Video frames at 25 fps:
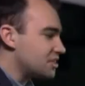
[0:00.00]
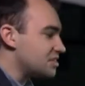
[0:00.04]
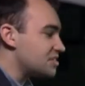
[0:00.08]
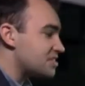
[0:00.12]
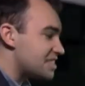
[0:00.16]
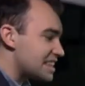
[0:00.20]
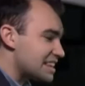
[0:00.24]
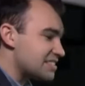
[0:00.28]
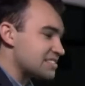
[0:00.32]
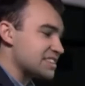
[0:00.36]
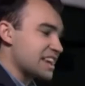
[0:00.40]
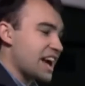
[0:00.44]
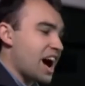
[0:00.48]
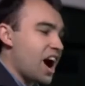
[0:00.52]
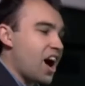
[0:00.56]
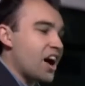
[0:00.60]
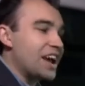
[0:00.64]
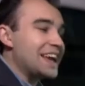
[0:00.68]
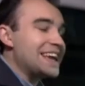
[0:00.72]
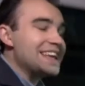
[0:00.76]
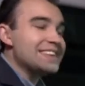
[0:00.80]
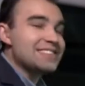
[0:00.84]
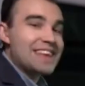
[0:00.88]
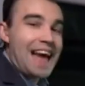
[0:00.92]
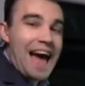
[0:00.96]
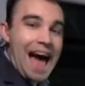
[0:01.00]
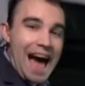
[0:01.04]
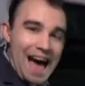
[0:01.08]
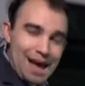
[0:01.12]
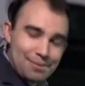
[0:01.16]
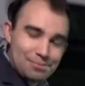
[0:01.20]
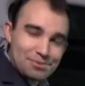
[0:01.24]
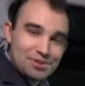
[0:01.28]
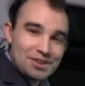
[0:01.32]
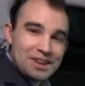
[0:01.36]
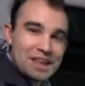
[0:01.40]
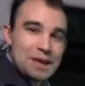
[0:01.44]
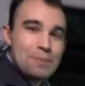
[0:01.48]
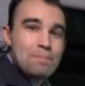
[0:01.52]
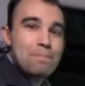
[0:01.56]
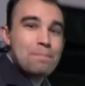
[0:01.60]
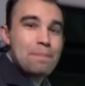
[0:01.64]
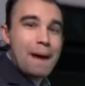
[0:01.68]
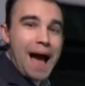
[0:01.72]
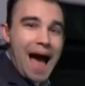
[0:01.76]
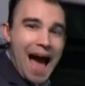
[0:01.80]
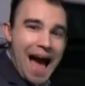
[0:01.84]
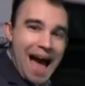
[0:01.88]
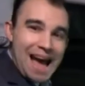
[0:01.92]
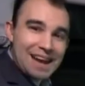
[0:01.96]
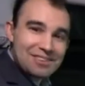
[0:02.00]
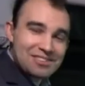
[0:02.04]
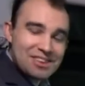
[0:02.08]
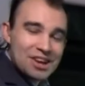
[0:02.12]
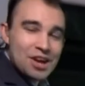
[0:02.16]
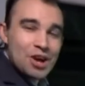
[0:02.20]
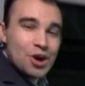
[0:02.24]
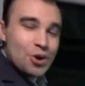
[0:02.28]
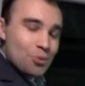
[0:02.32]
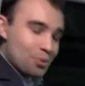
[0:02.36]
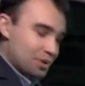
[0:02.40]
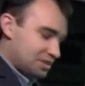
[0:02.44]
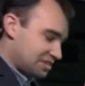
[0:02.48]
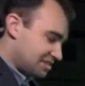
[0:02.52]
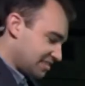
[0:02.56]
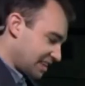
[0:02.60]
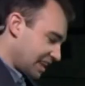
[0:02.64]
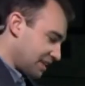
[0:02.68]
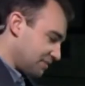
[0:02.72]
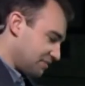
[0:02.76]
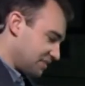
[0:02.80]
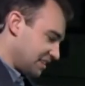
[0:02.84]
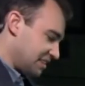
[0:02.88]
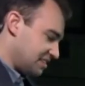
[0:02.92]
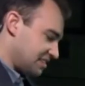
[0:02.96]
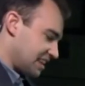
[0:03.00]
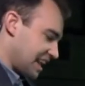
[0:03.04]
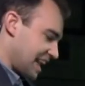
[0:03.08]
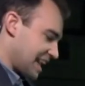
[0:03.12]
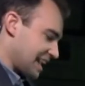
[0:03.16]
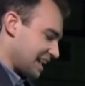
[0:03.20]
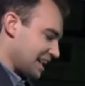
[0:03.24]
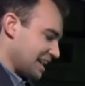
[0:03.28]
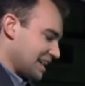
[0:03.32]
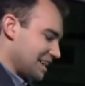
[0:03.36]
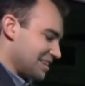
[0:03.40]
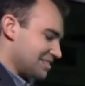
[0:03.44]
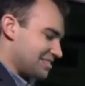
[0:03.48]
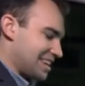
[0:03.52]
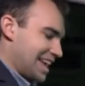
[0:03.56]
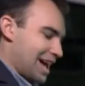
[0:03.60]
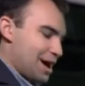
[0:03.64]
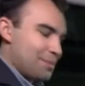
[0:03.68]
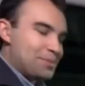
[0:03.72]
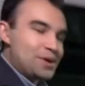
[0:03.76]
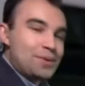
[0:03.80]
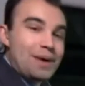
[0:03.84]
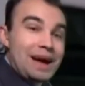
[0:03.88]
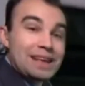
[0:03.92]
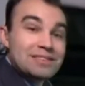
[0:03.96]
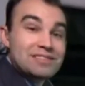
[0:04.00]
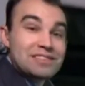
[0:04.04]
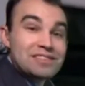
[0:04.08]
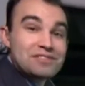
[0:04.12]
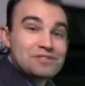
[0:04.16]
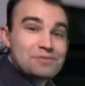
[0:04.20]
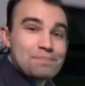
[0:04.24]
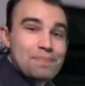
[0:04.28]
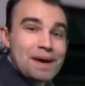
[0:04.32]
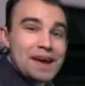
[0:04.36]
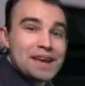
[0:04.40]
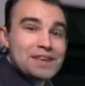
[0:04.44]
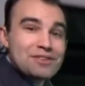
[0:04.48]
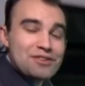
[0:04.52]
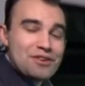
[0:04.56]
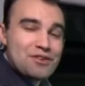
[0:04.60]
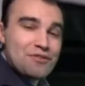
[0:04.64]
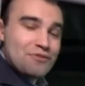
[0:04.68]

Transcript: because this car is absolutely packed with safety tech to help you anticipate,